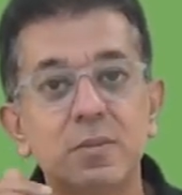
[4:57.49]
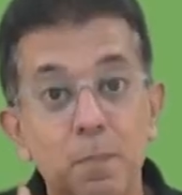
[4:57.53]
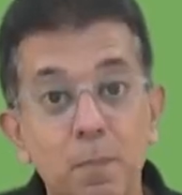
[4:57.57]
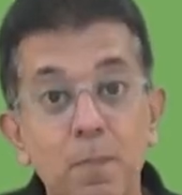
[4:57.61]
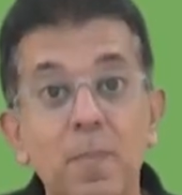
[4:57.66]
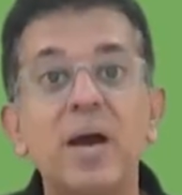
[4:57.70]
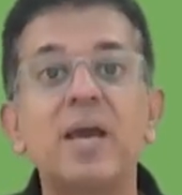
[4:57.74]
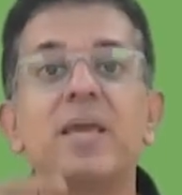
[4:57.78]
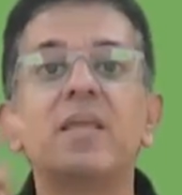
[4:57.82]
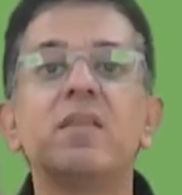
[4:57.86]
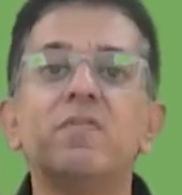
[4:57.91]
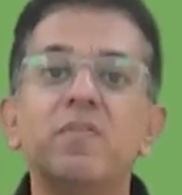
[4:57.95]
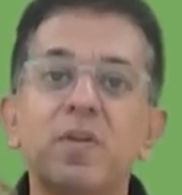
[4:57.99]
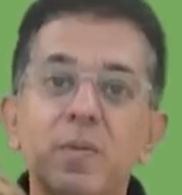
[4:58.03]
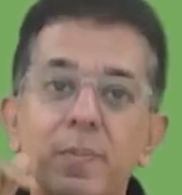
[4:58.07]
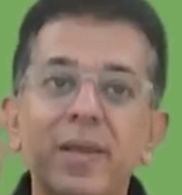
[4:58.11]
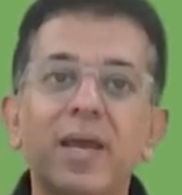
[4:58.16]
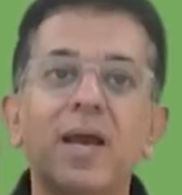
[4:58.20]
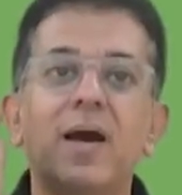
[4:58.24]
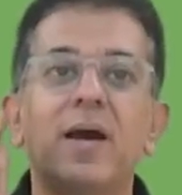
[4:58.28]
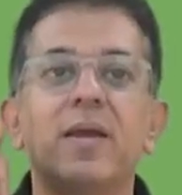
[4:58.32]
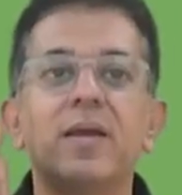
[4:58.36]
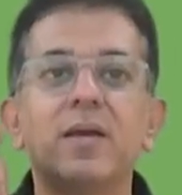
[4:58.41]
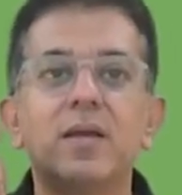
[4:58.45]
Mine will be
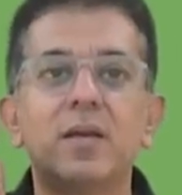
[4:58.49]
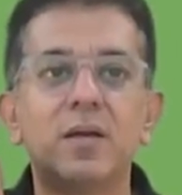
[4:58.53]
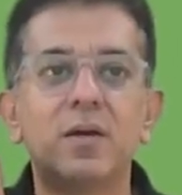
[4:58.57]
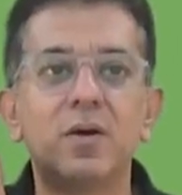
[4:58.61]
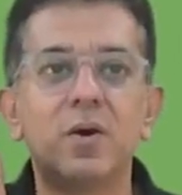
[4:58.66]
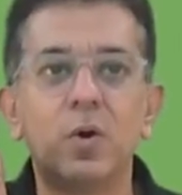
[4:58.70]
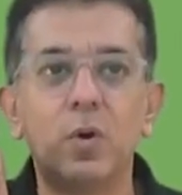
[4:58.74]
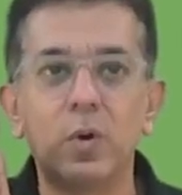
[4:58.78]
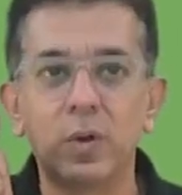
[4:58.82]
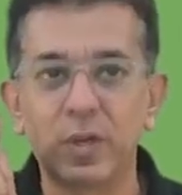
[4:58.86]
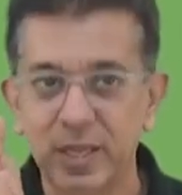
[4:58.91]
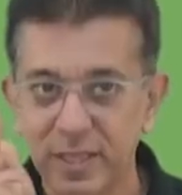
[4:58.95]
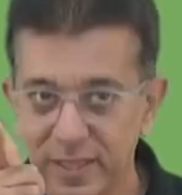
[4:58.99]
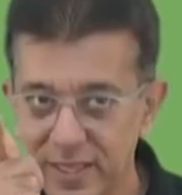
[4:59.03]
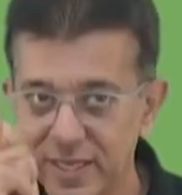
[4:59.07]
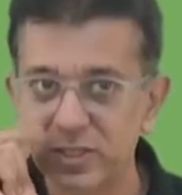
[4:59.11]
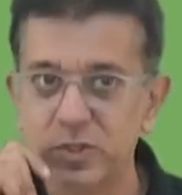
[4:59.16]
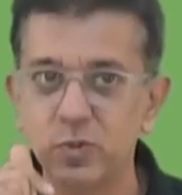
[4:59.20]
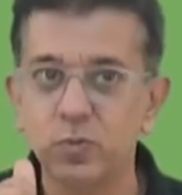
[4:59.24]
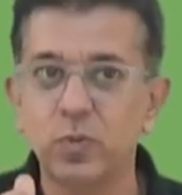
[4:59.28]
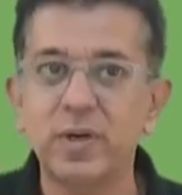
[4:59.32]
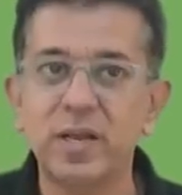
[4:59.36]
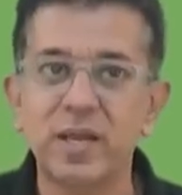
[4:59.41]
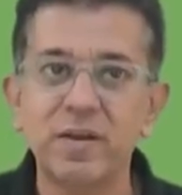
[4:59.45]
higher. Okay,
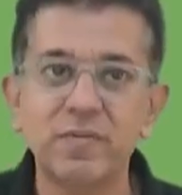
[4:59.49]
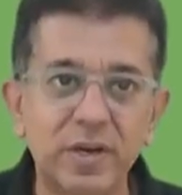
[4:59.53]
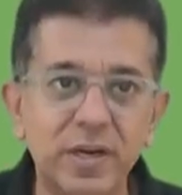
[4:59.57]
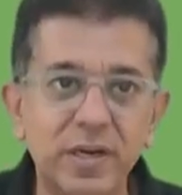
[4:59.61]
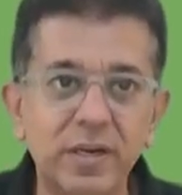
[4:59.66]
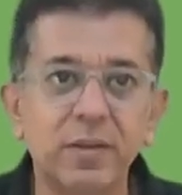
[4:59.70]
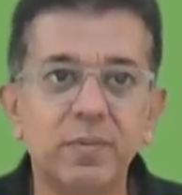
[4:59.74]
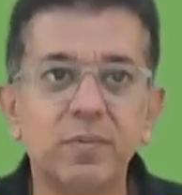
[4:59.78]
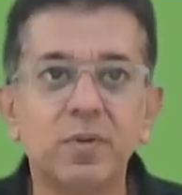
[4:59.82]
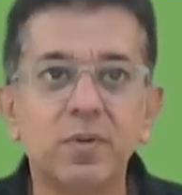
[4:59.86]
that's what I've written.